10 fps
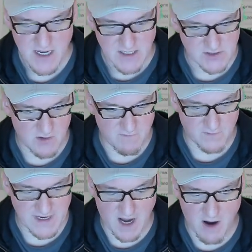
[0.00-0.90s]
So
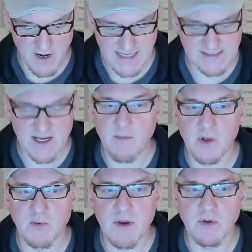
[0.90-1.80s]
in our
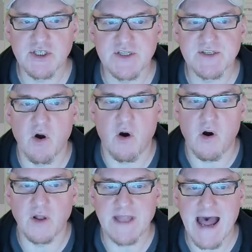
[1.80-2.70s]
example, we will just
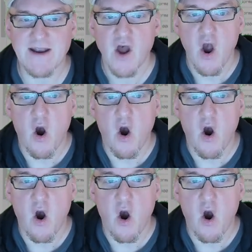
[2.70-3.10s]
call that